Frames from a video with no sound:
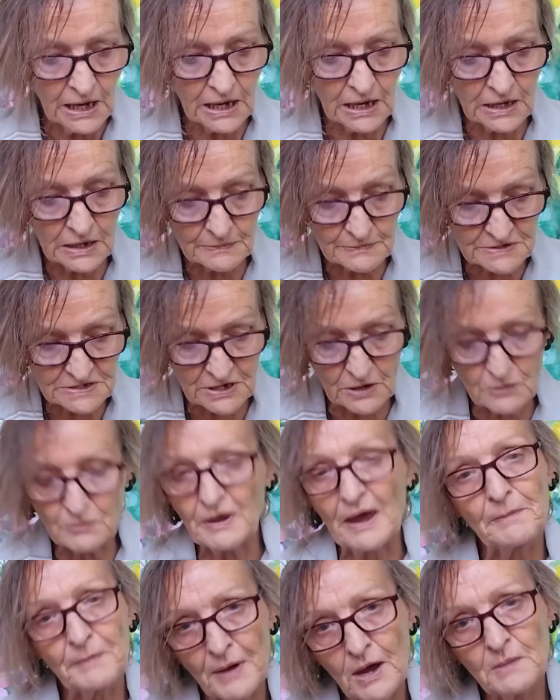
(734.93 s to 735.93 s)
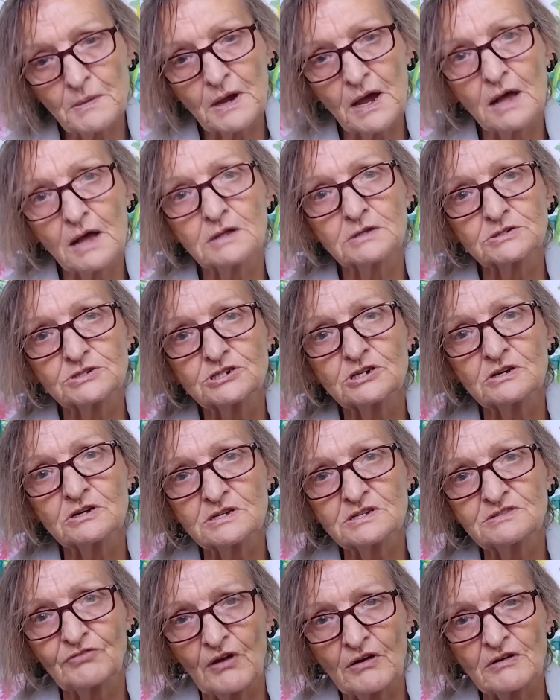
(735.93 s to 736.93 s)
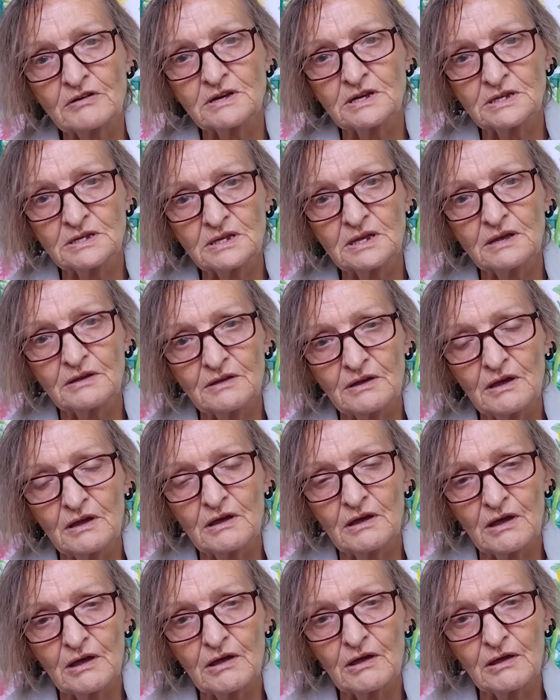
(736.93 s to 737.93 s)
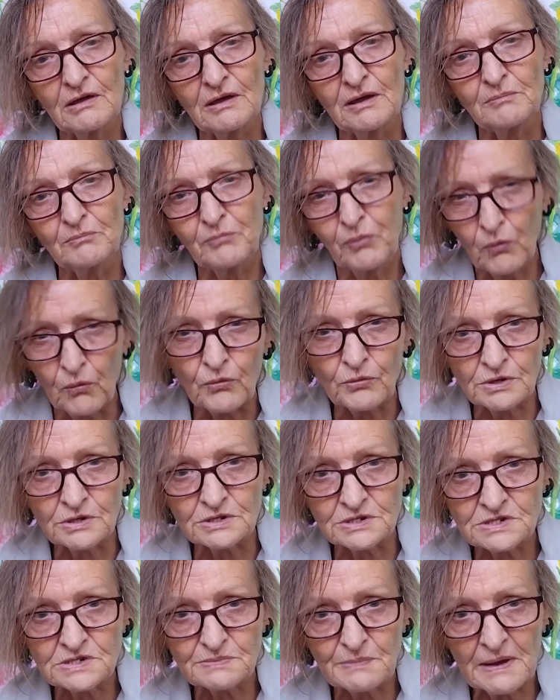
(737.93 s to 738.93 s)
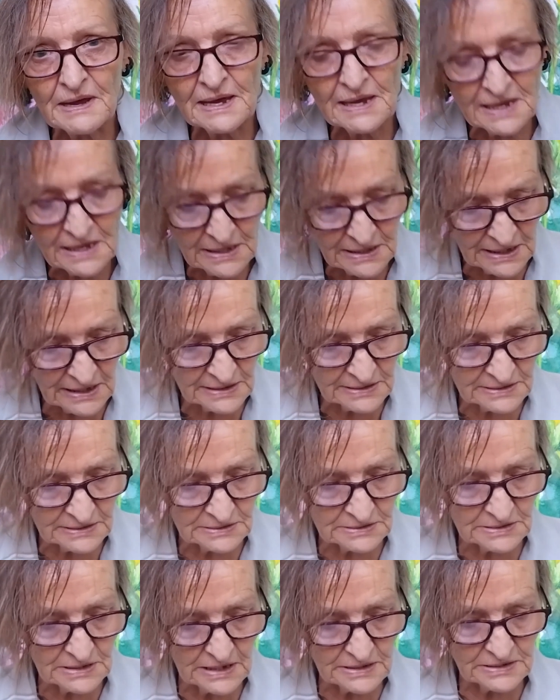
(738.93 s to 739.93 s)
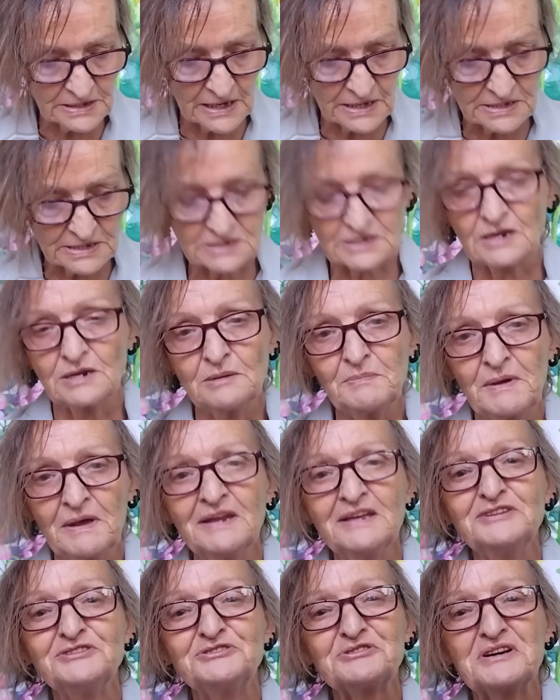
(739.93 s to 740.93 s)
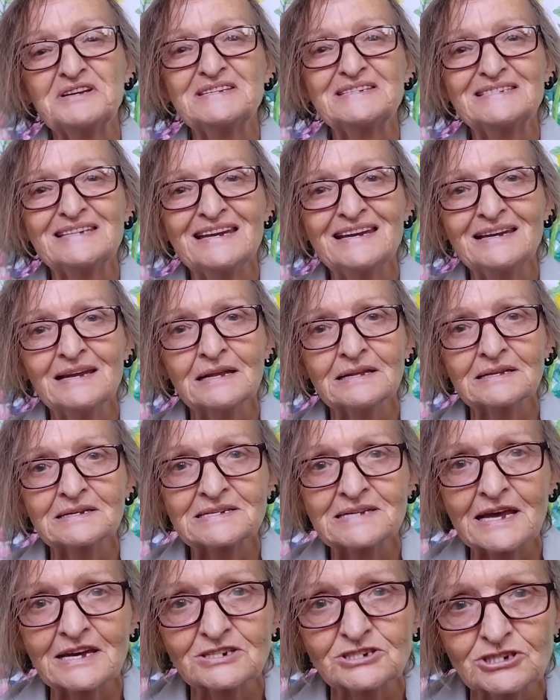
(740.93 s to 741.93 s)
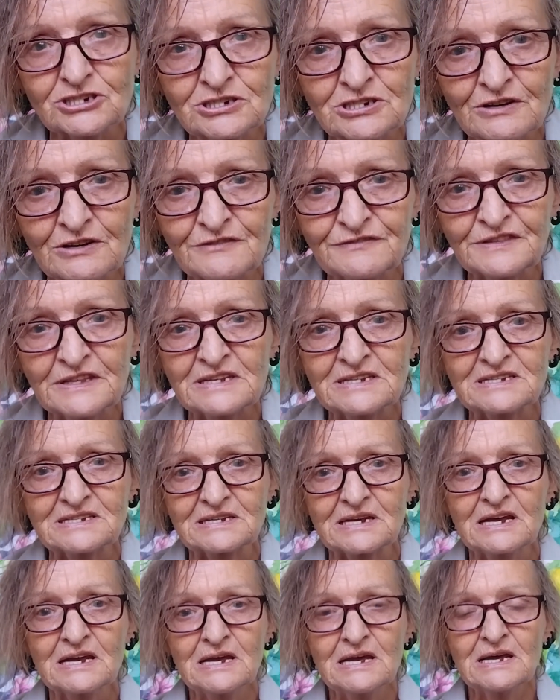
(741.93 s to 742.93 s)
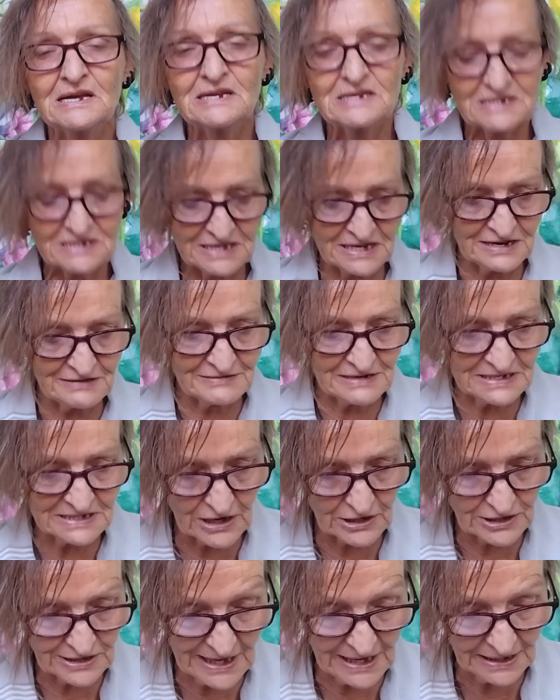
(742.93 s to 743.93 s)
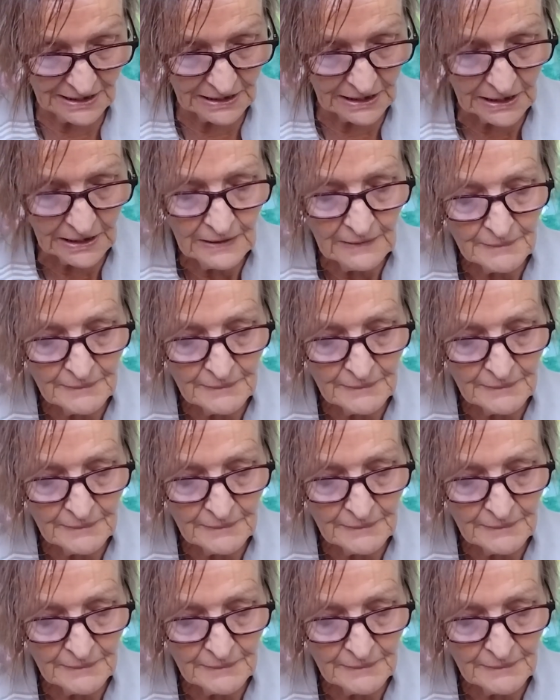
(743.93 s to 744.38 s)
Permaculture is very important to me, and it's going to be an interesting little section of this series, I think.